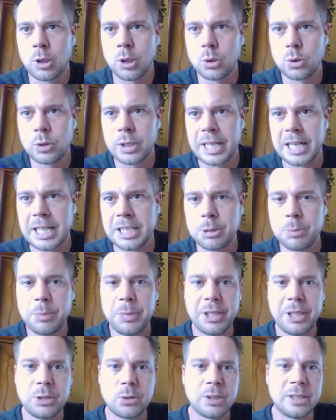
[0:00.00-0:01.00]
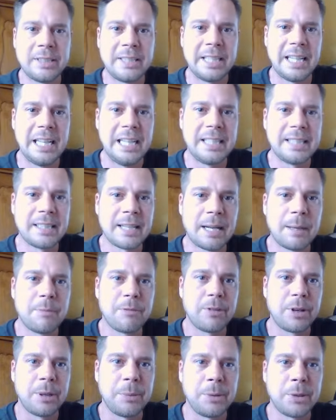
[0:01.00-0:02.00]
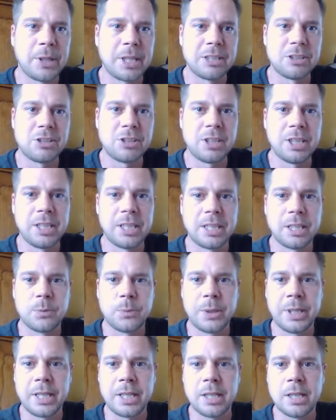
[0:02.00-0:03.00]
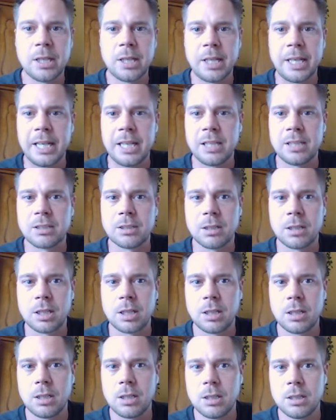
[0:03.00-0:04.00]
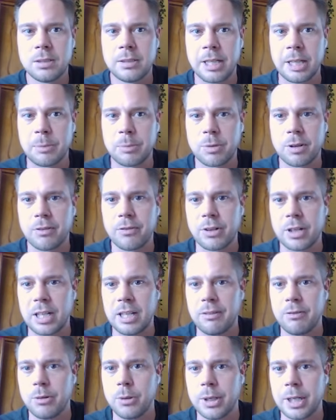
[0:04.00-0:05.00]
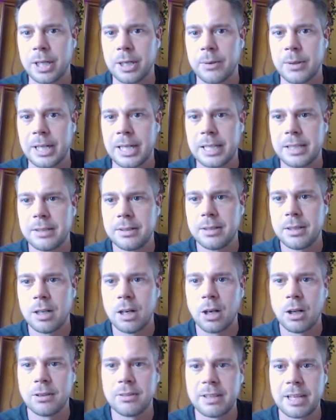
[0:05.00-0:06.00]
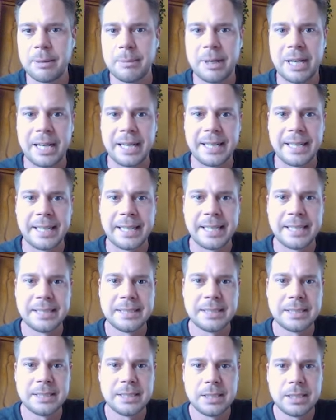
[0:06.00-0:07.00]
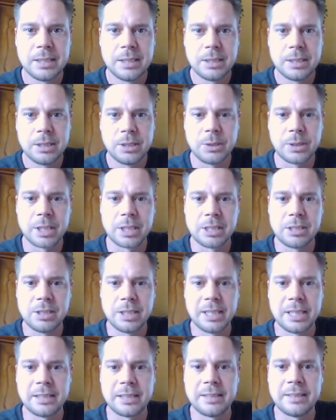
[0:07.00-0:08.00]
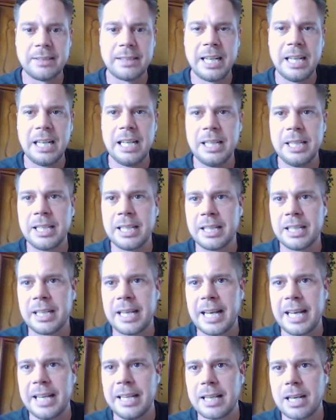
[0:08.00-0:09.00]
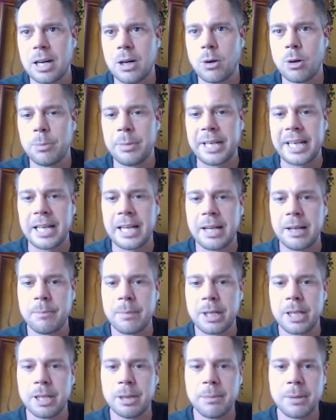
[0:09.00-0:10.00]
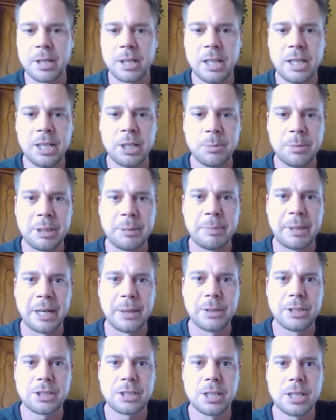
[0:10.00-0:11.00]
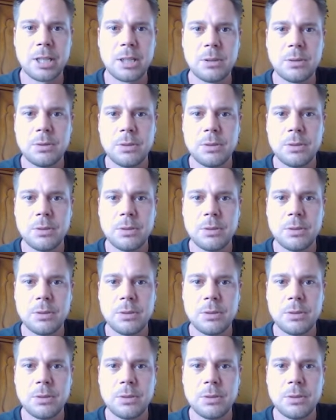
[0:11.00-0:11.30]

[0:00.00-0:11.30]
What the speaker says: to the S&P to the daily time frame, you can see that we hit our take profit level here, right? All-time high again. You can see that the daily and the 8 hour becoming a little bit bearish now